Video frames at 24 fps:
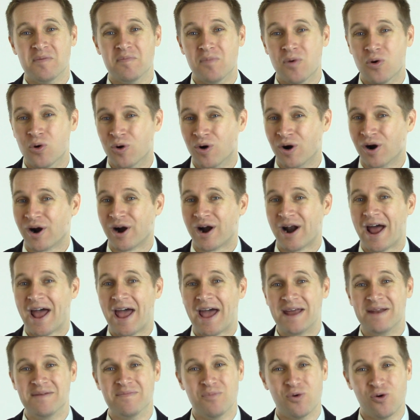more
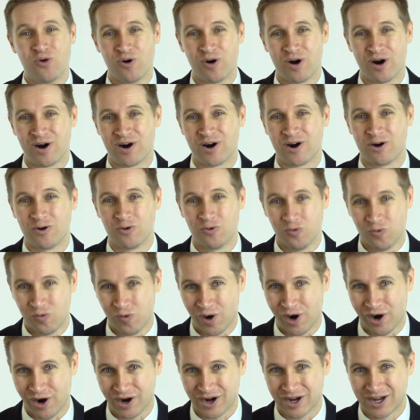and more
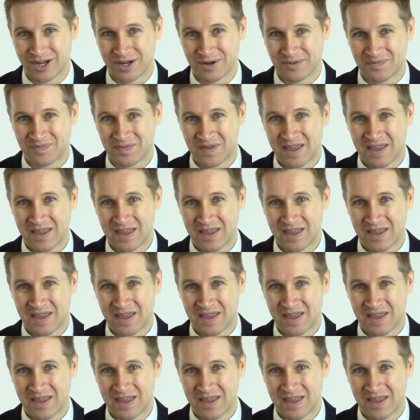work.